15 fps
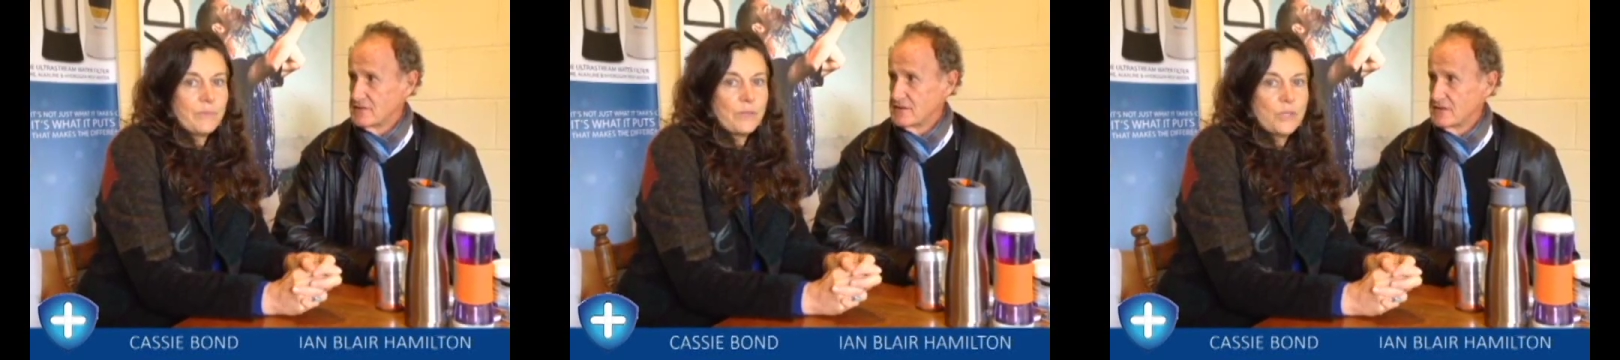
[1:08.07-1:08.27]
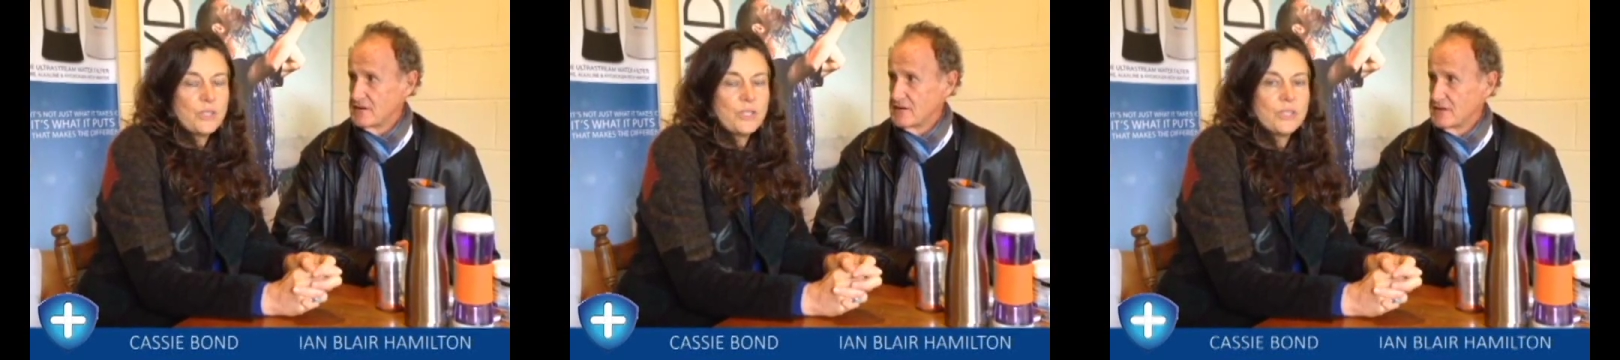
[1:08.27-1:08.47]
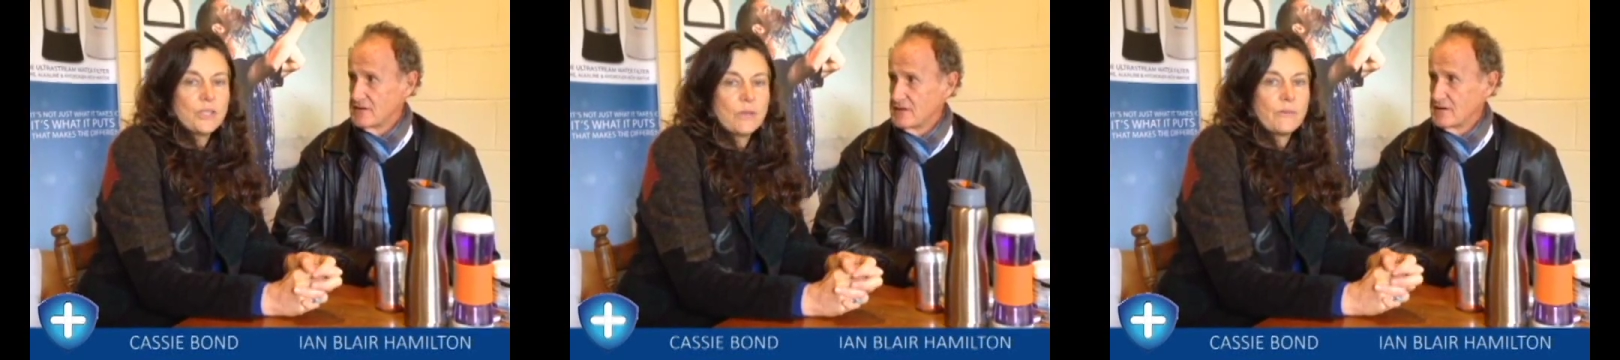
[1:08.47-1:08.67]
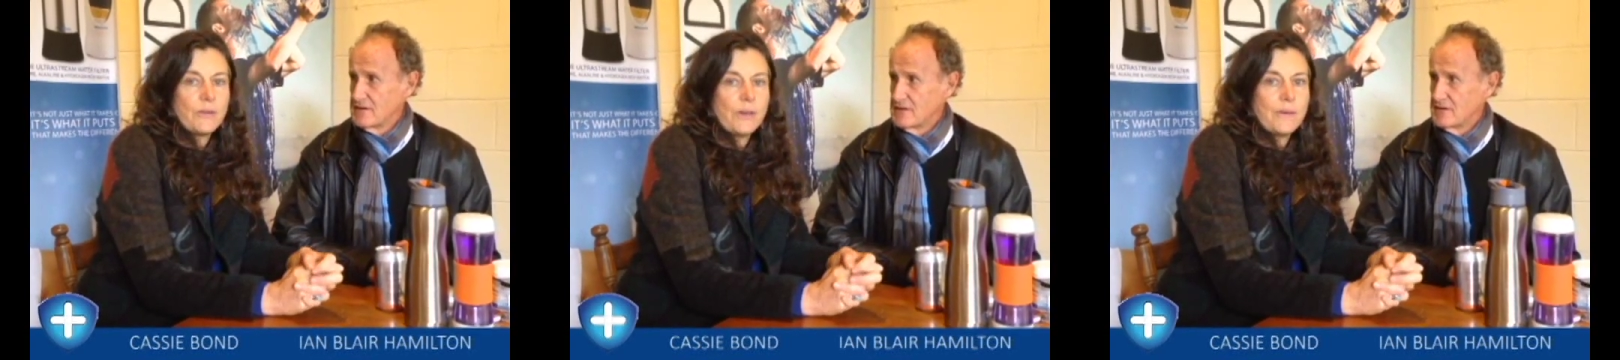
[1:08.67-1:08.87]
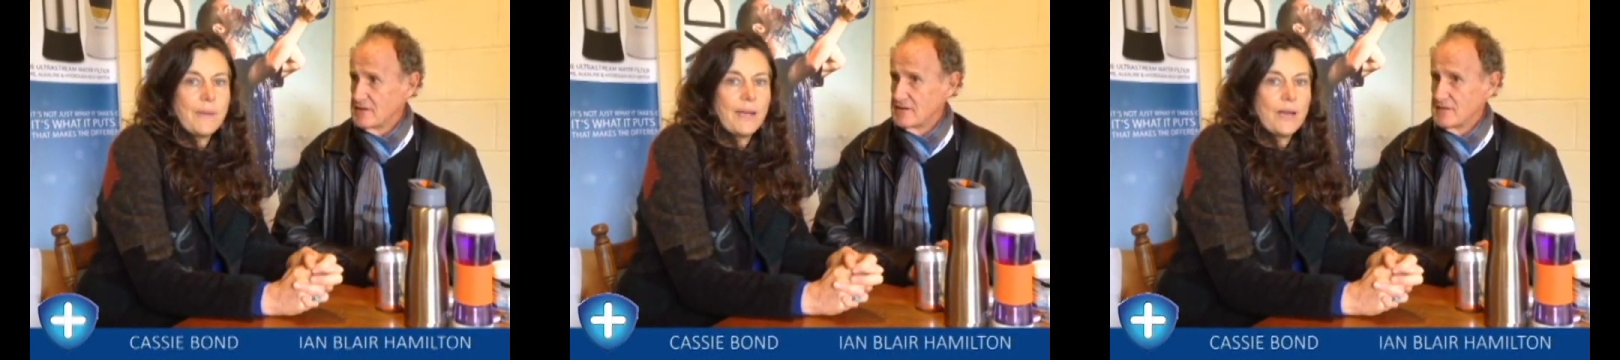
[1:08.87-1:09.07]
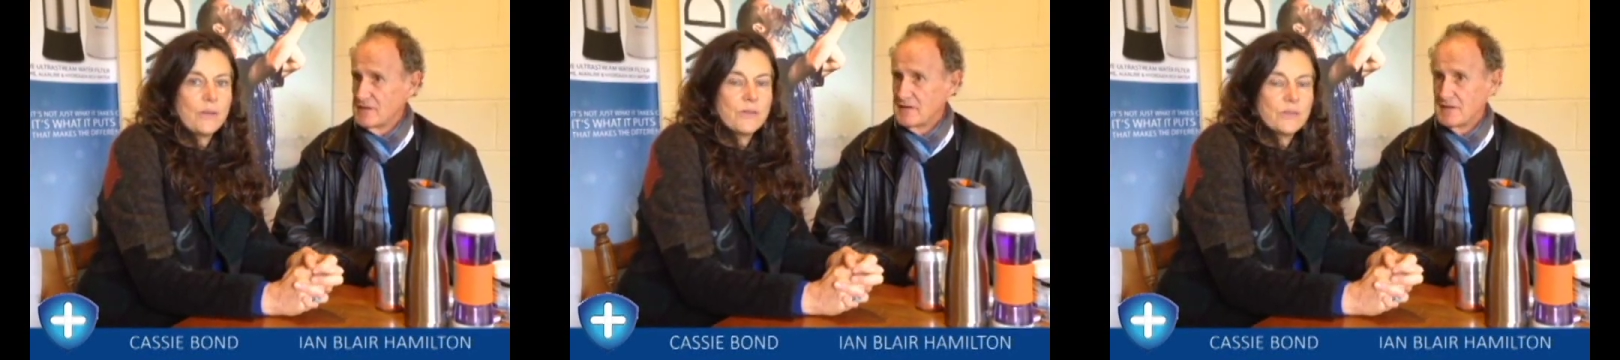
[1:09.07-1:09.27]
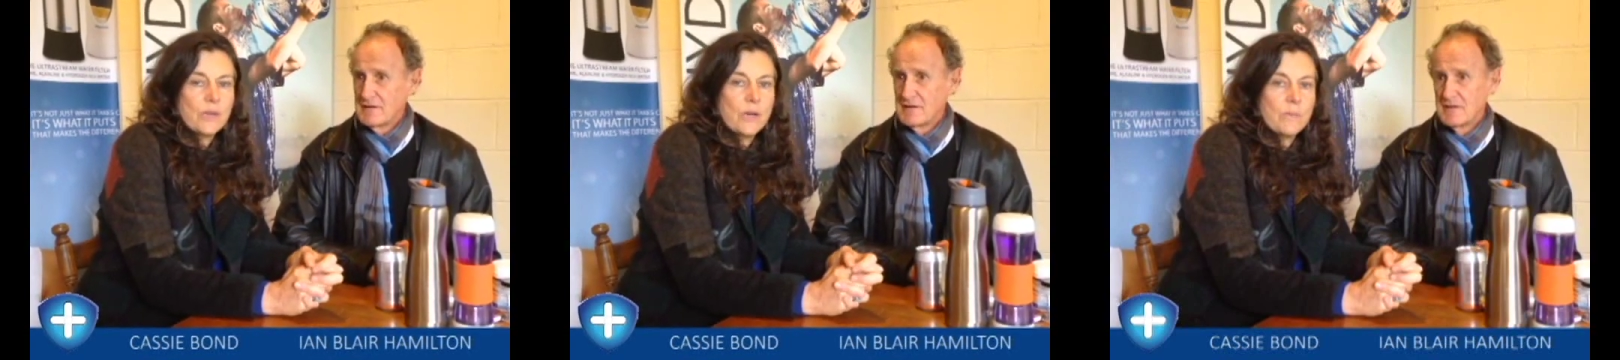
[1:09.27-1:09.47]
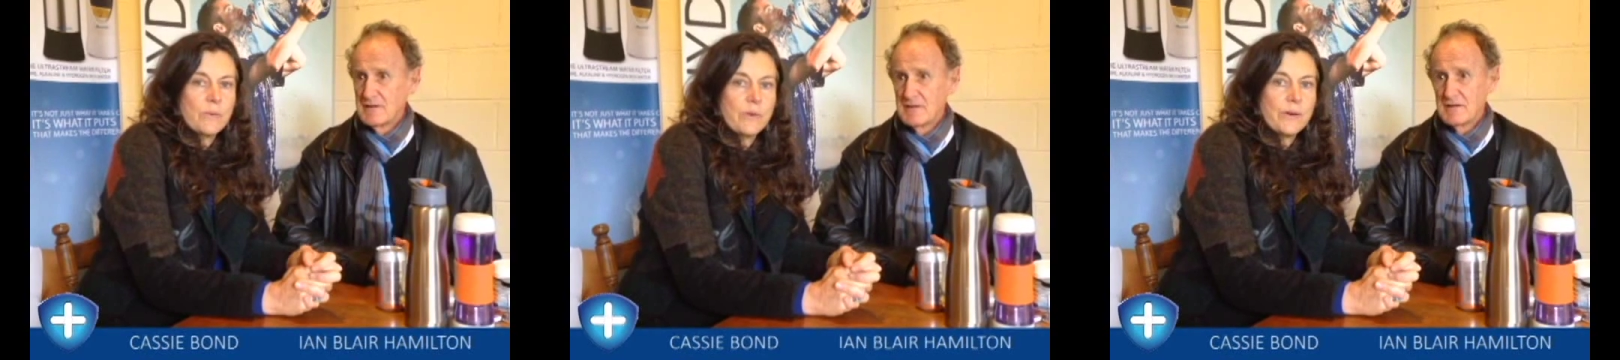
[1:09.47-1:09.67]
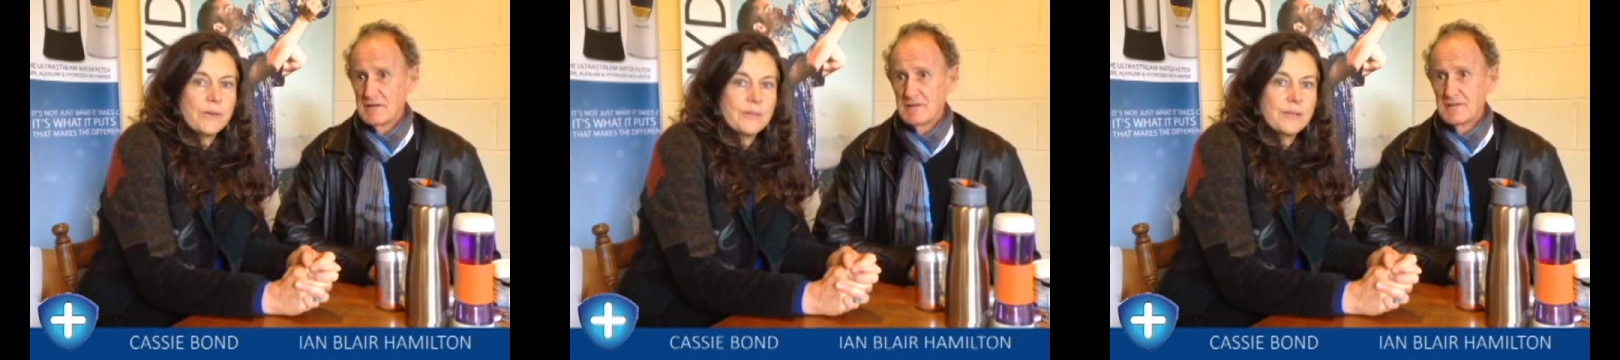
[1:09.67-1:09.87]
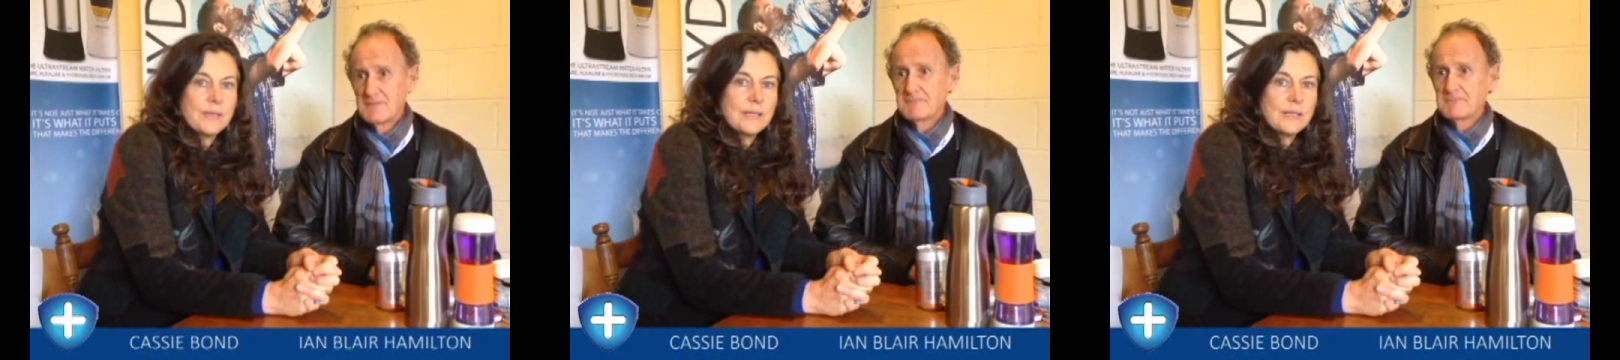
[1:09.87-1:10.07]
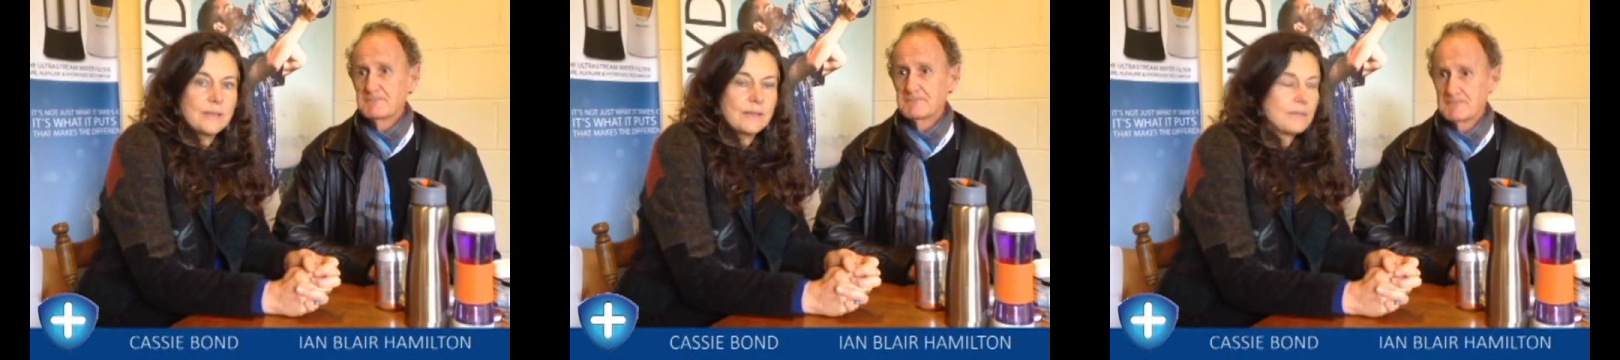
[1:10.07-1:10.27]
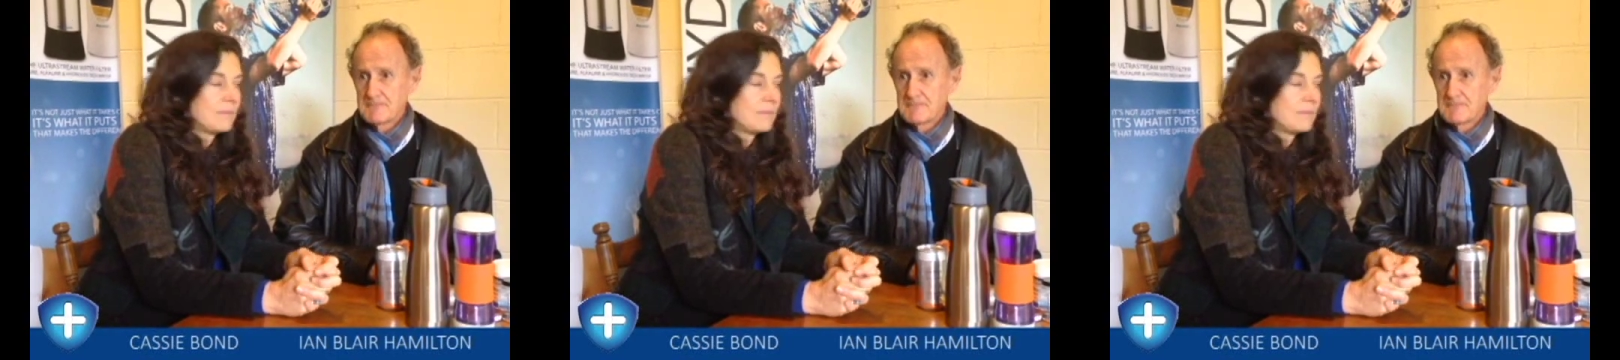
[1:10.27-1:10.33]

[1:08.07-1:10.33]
Speaker 1: because she's got very bad osteoporosis and